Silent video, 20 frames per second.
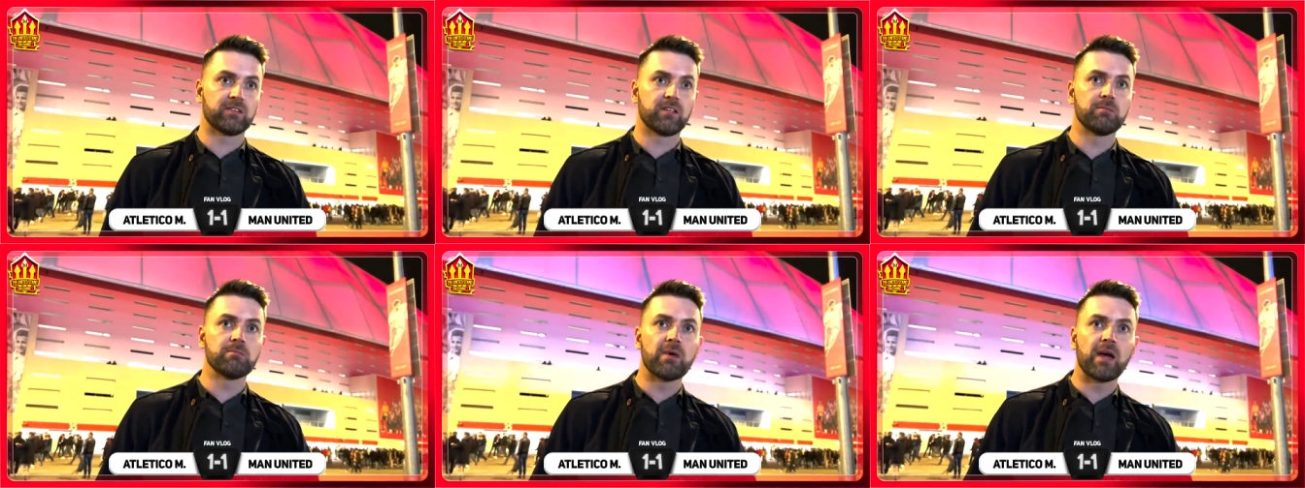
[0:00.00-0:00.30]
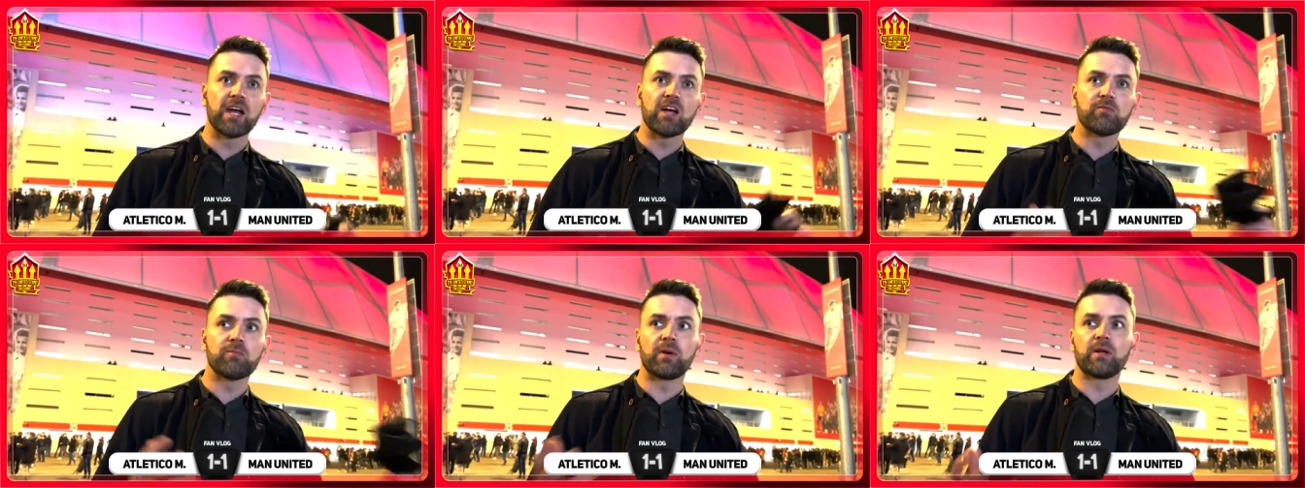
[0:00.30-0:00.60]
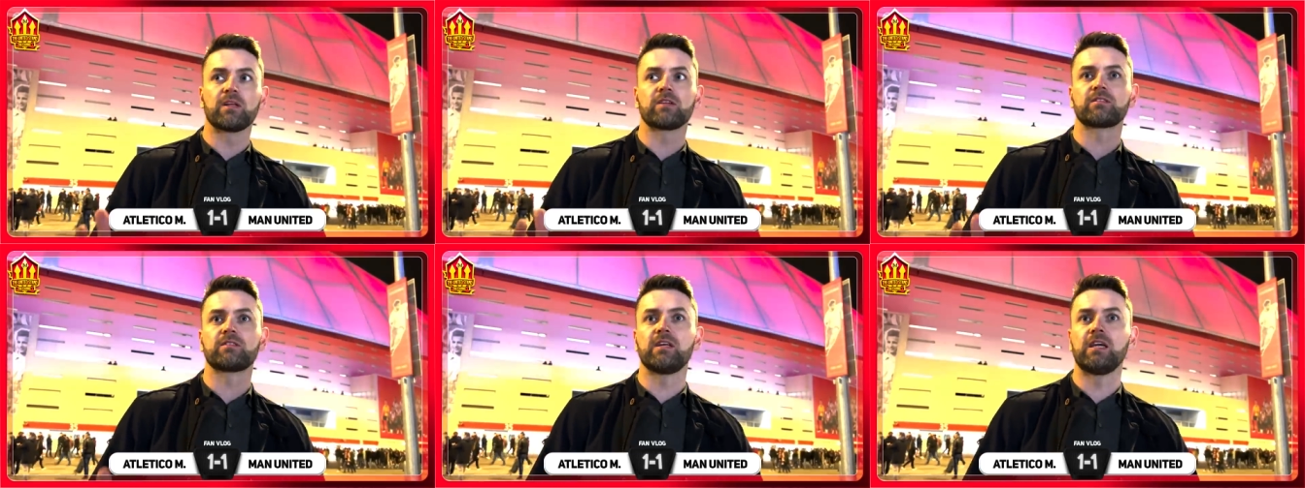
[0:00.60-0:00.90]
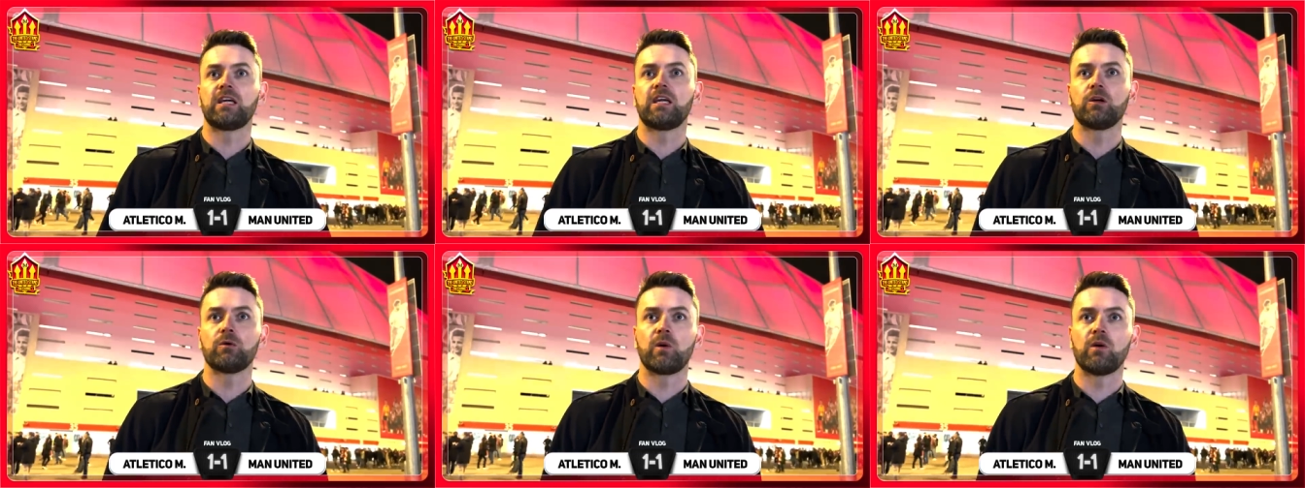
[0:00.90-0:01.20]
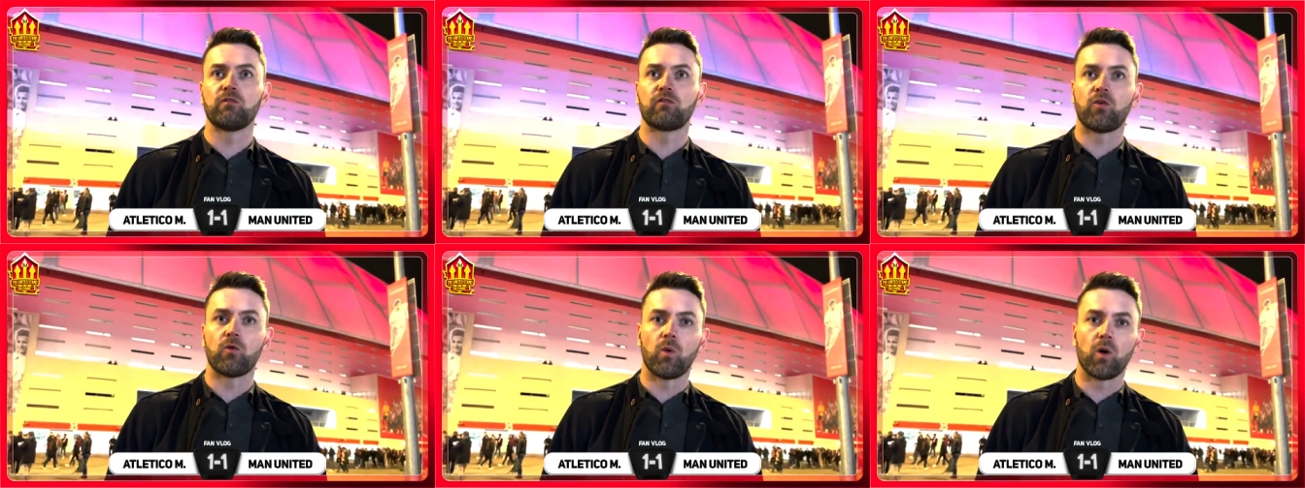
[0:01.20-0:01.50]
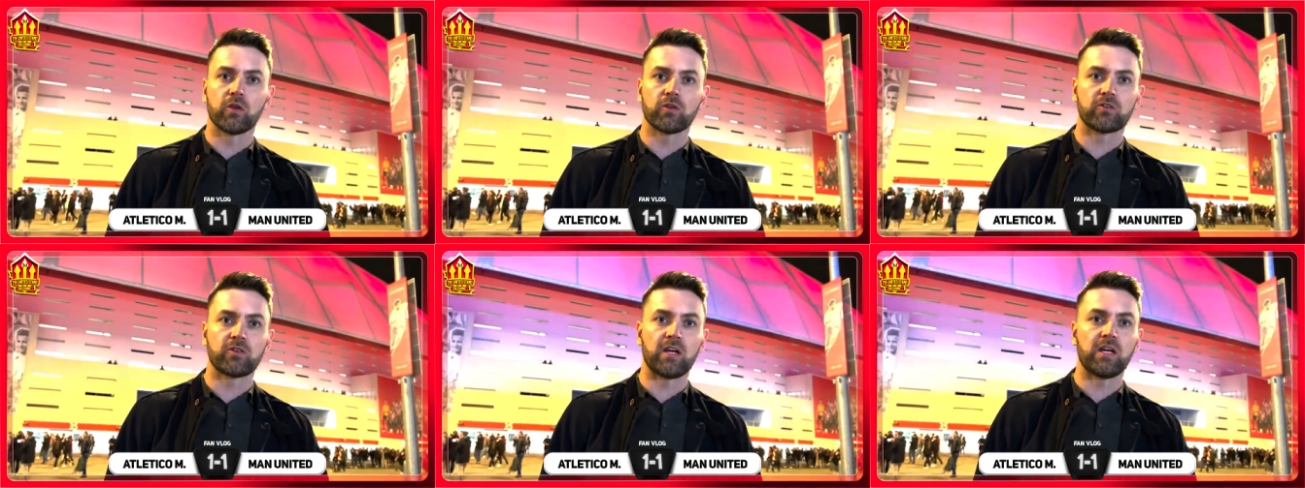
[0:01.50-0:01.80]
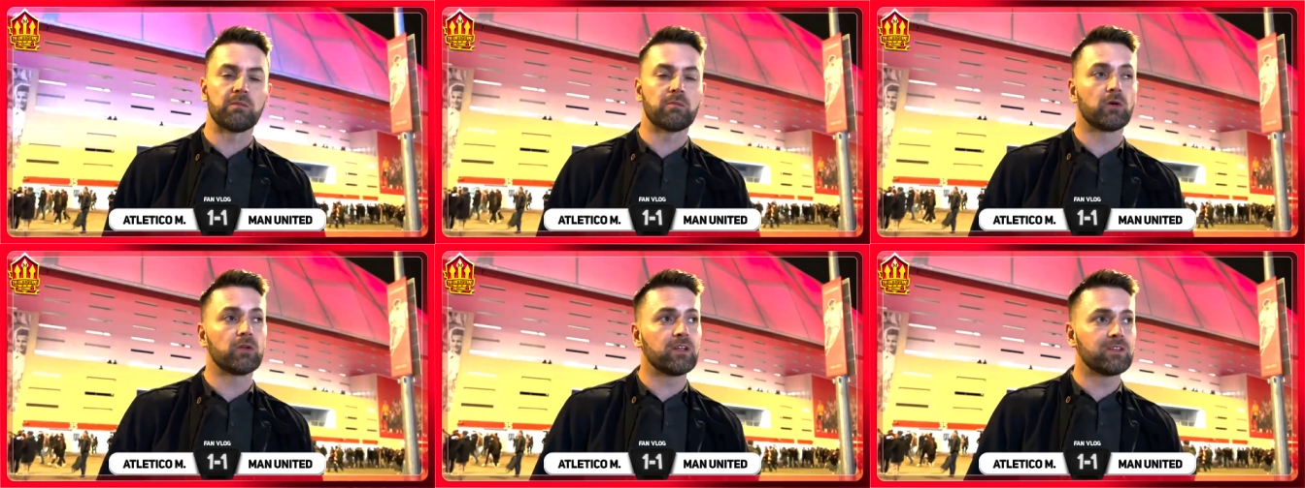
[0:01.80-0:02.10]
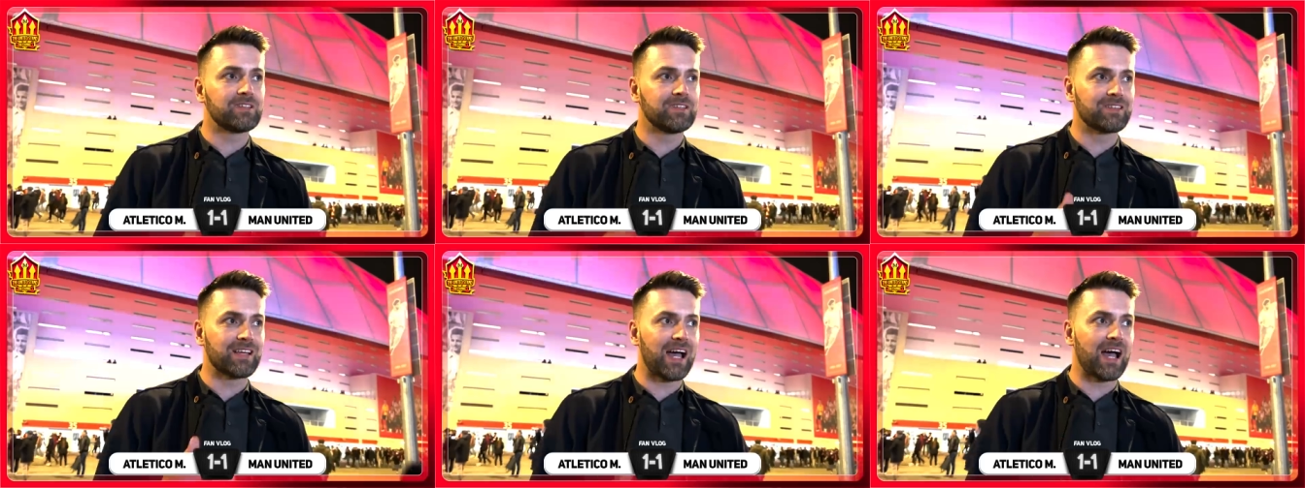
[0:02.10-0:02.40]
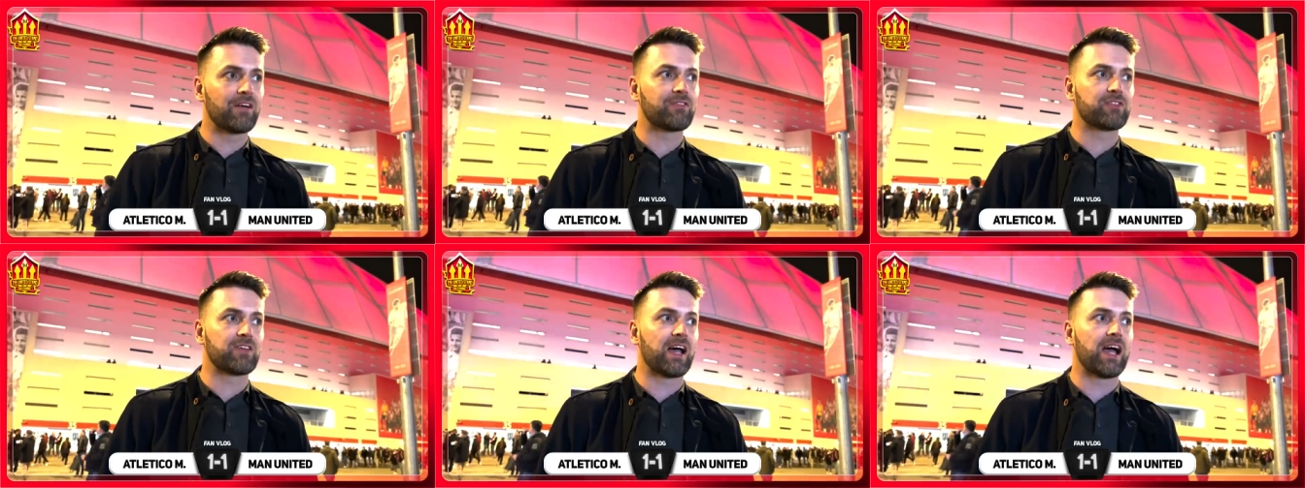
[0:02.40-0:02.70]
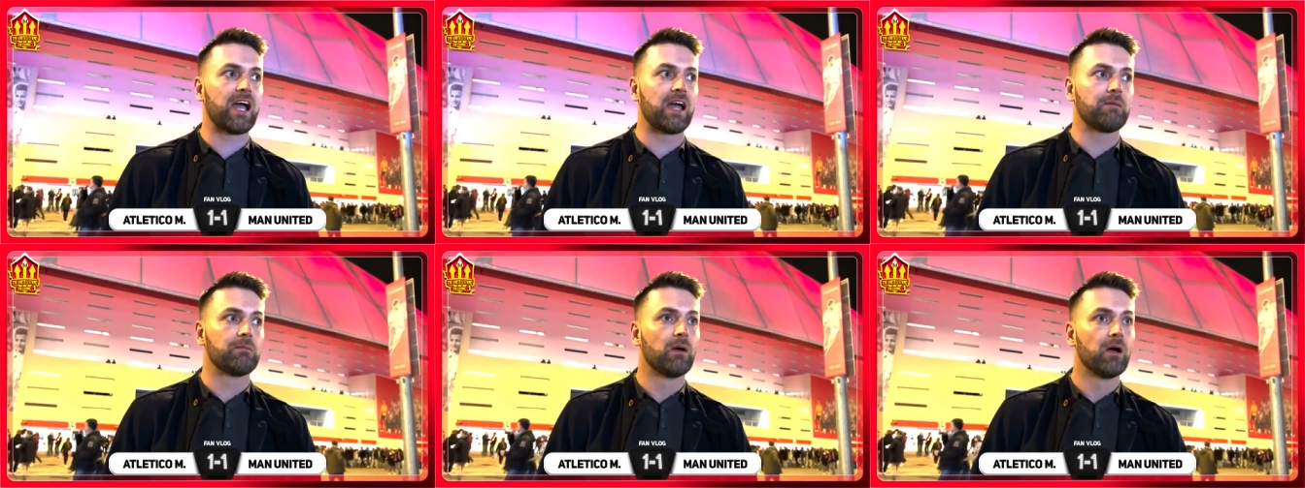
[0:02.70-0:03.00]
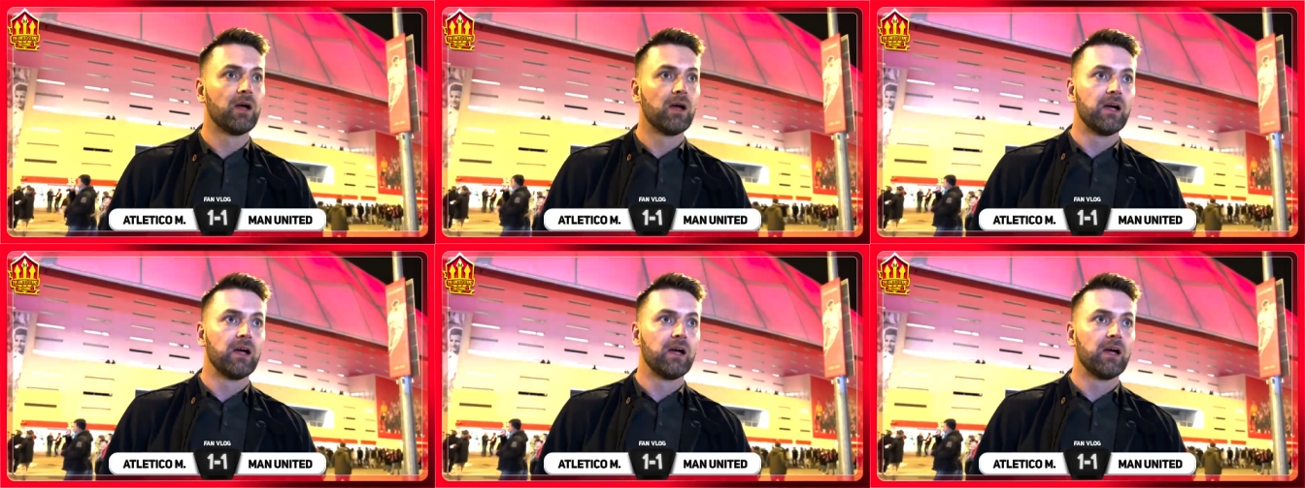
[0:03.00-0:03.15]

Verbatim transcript: There may have been a sneaky win for one team, but this is half time.